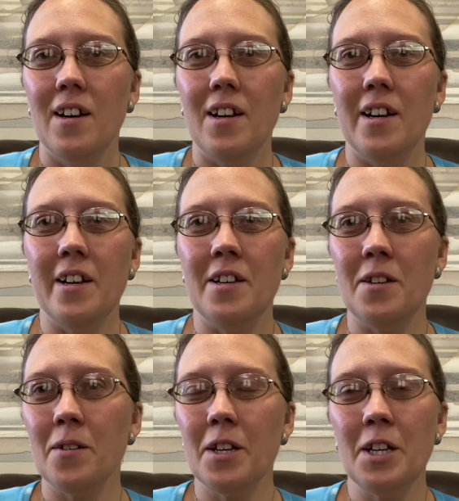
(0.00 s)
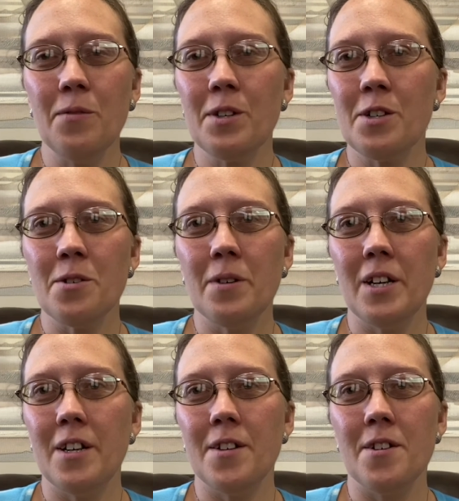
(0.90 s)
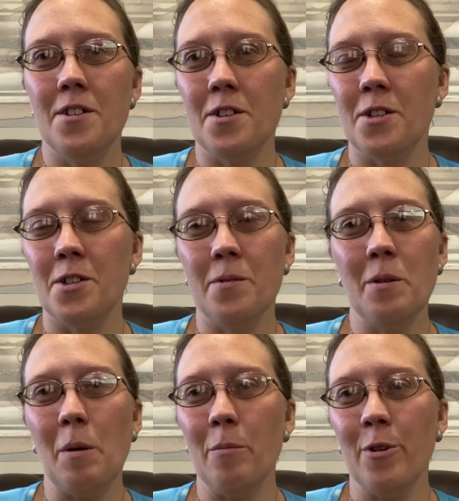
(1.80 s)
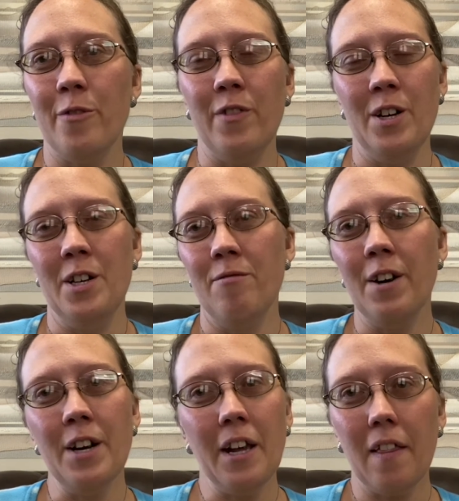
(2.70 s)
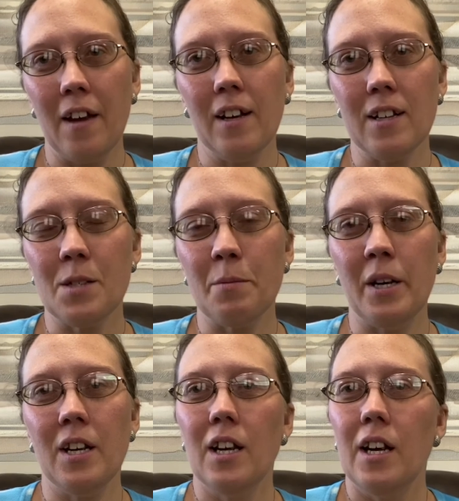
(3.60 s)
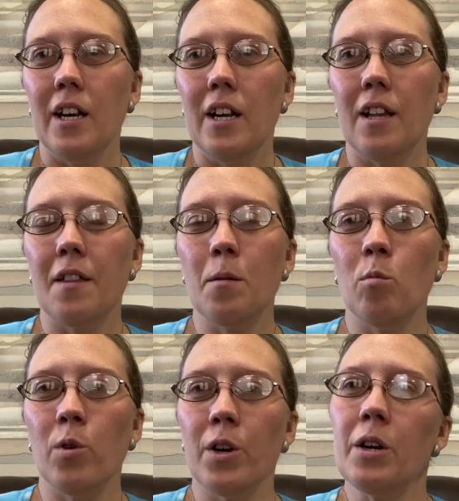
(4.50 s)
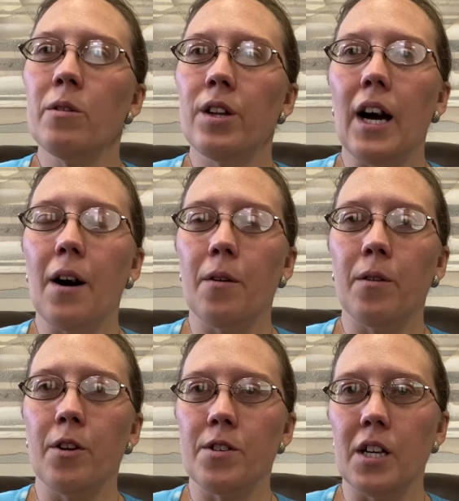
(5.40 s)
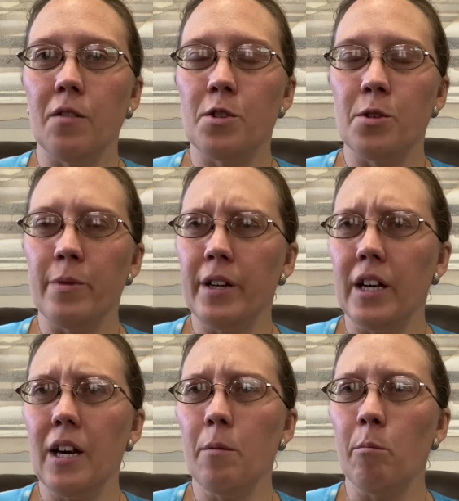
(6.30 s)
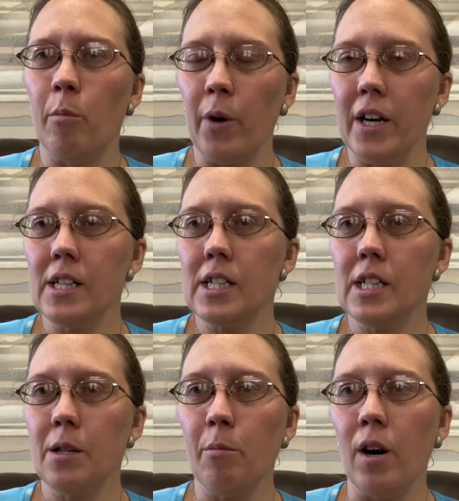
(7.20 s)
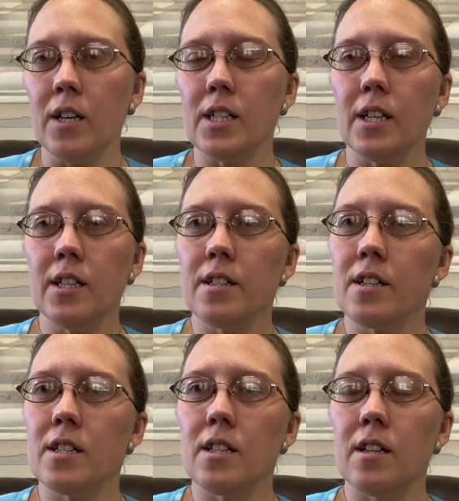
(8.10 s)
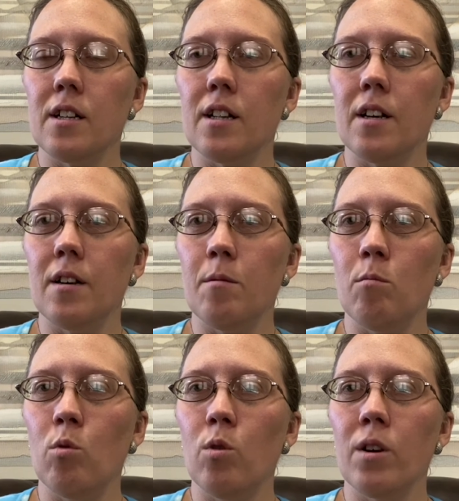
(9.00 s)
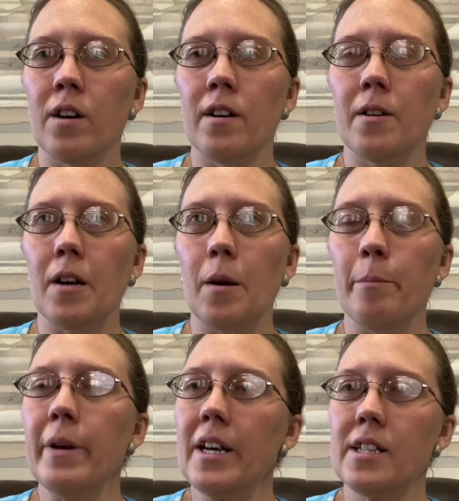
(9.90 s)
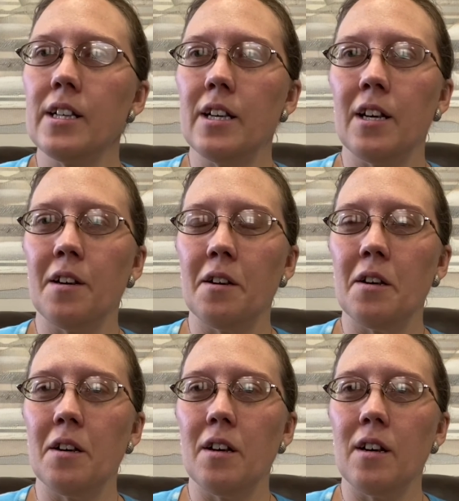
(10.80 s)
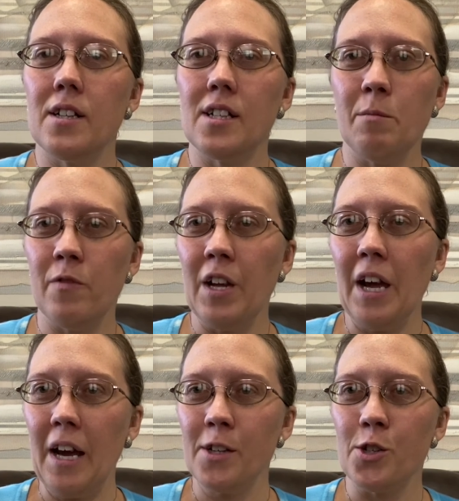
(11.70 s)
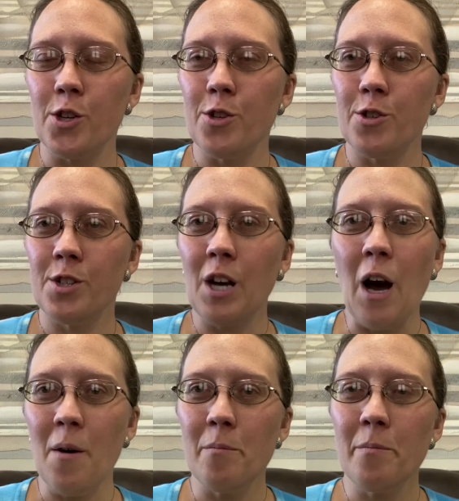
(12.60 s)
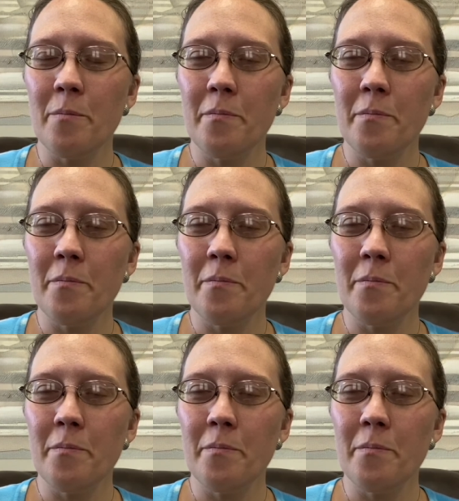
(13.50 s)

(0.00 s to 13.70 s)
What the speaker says: And you can even do it just to remember funny things. But the more you allow yourself to really embrace the process, the more amazing some of the answers come.